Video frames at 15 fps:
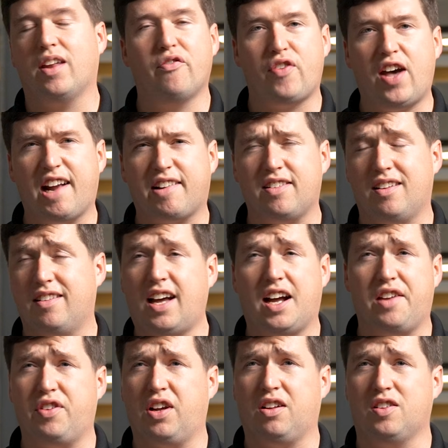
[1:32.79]
In fact,
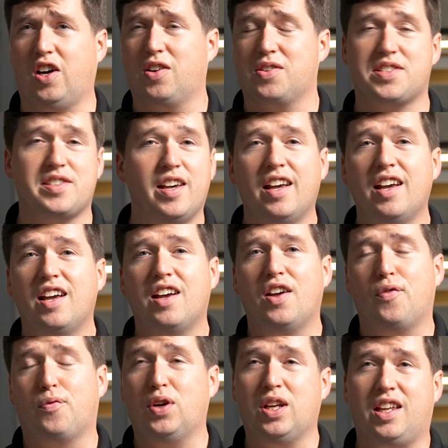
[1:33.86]
not even close.
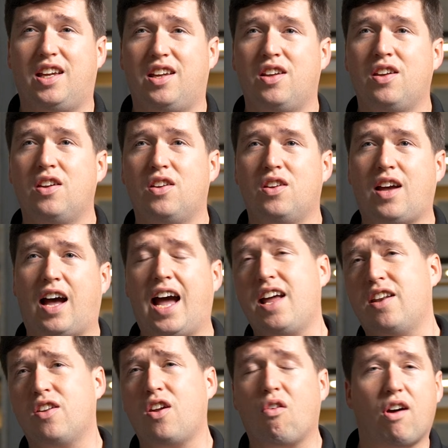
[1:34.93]
Really, I
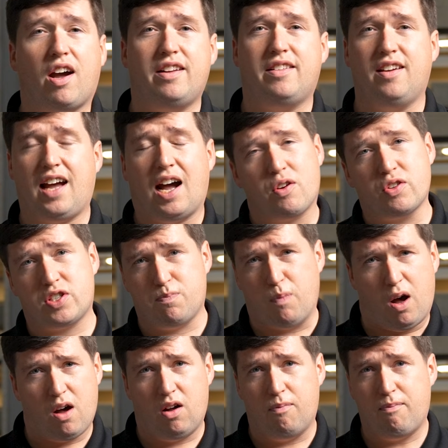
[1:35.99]
had no idea how
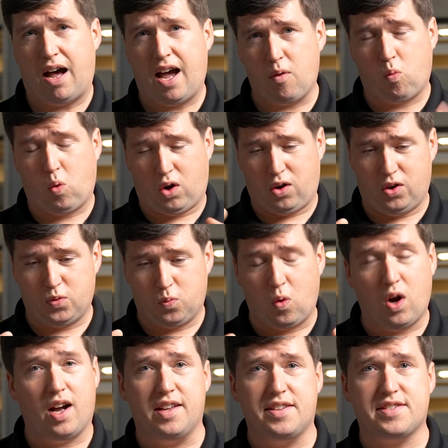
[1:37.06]
small my world
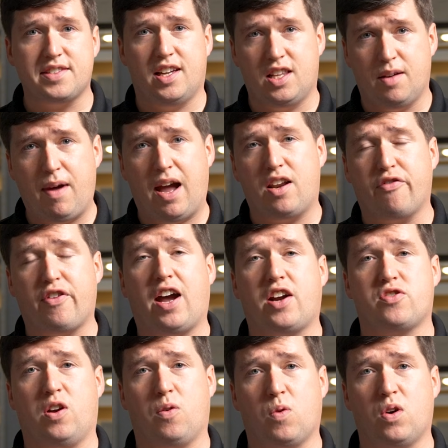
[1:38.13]
was in the
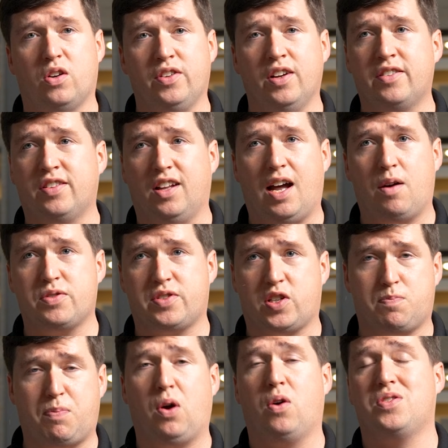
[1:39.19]
manufacturing world until I was
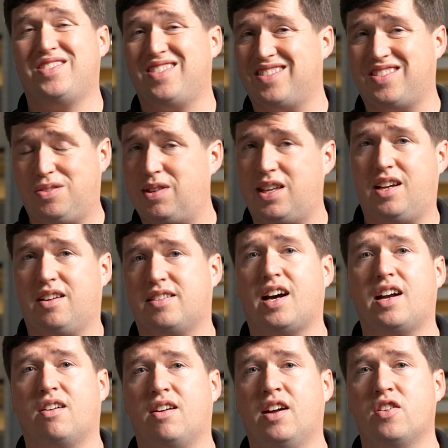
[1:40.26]
exposed to the
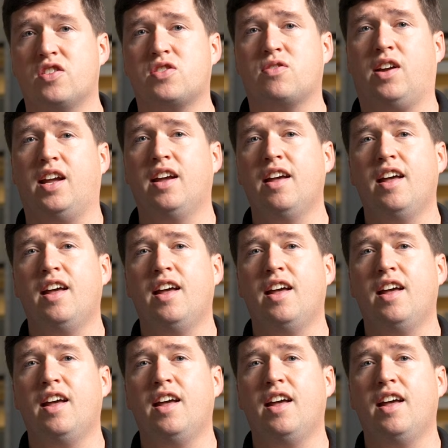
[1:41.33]
entire industry.